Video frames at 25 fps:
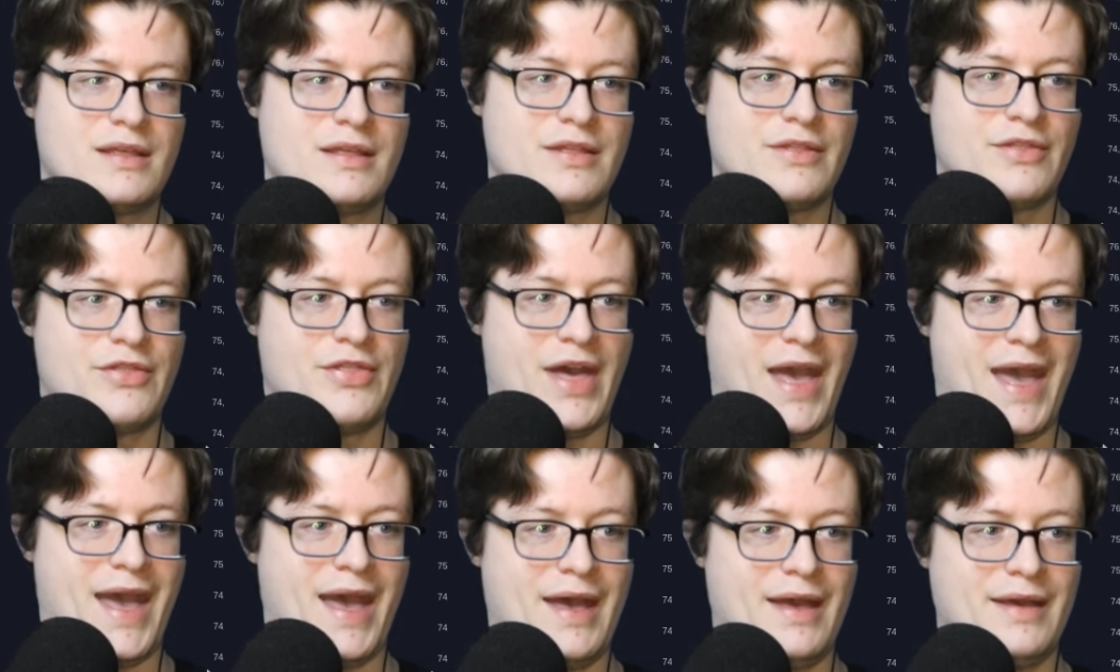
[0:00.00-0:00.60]

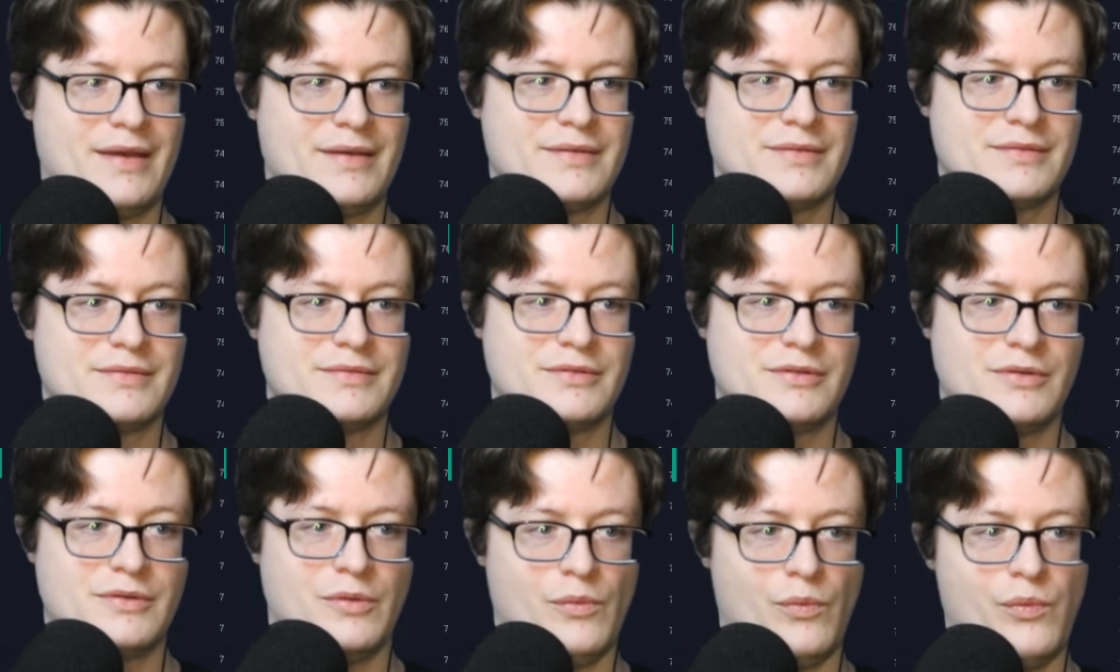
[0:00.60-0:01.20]
that
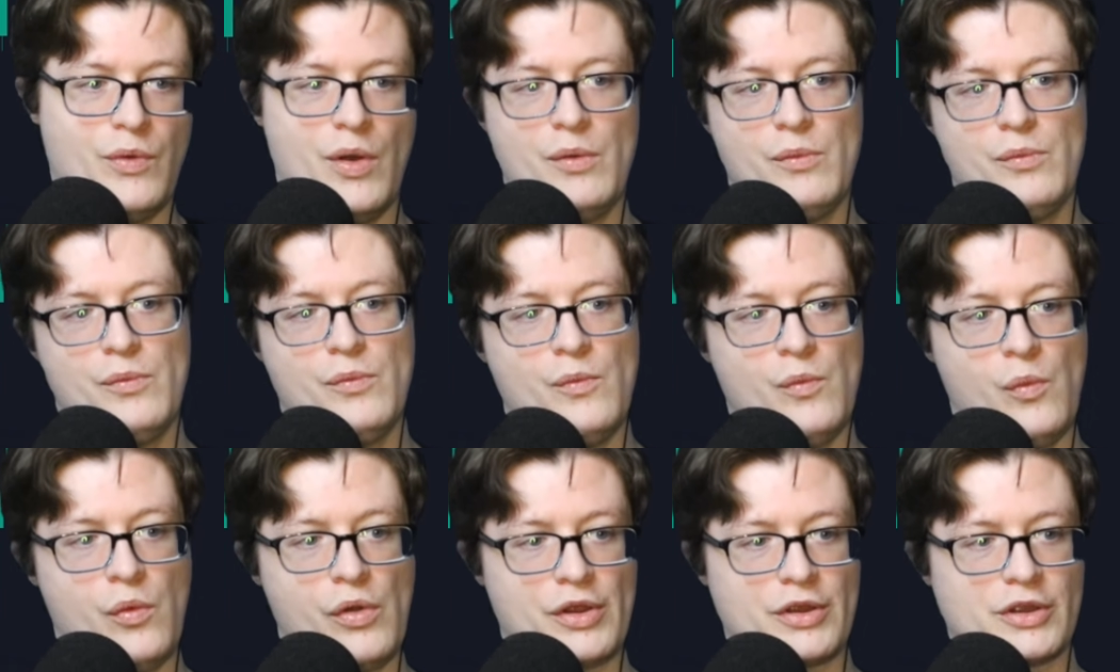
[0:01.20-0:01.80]
won't
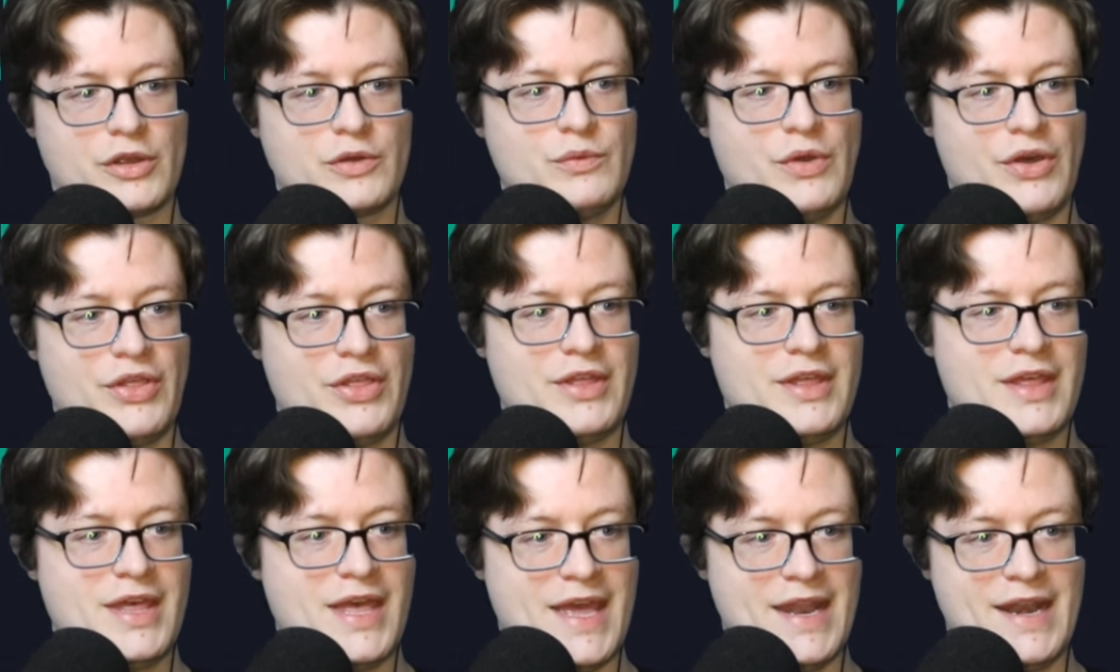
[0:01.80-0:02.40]
work with
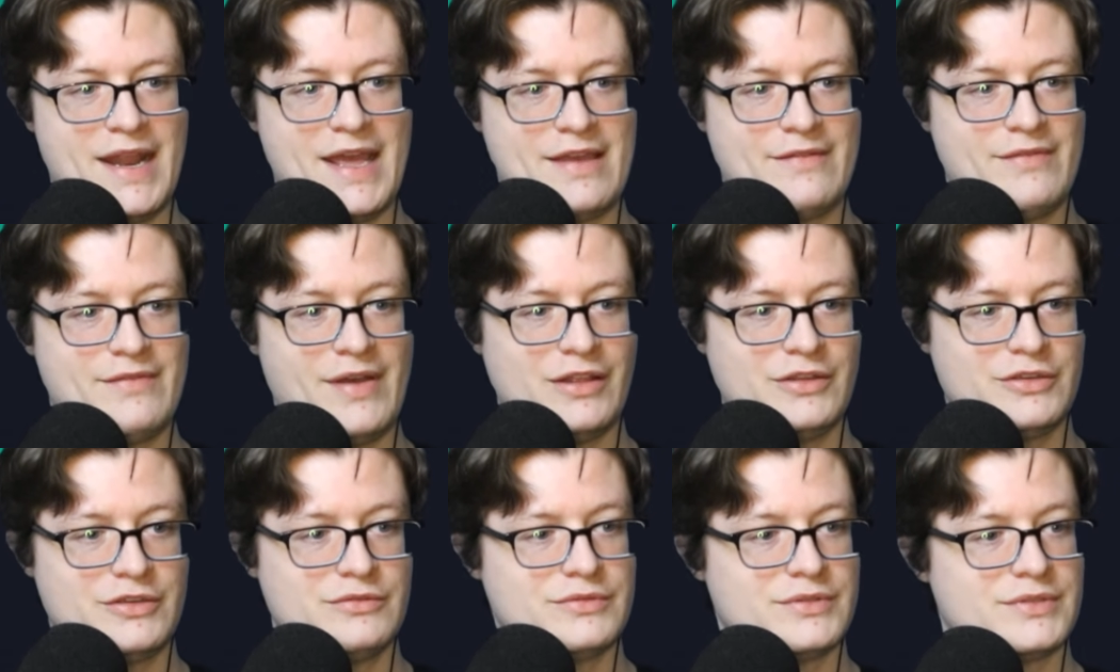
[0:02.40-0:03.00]
NA
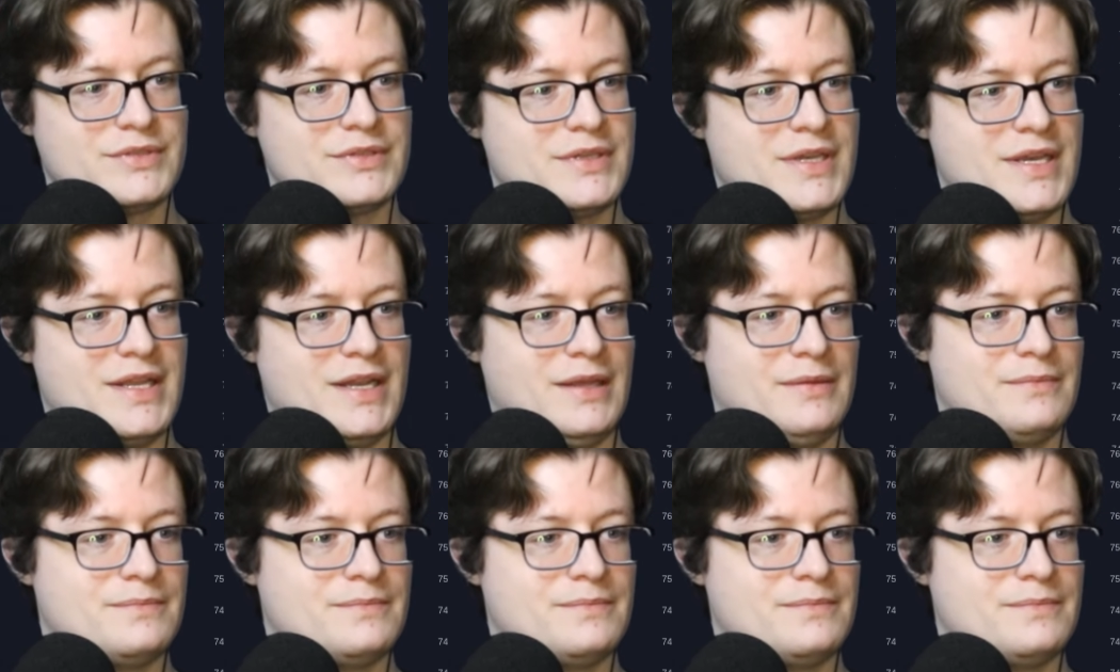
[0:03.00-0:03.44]
values in it.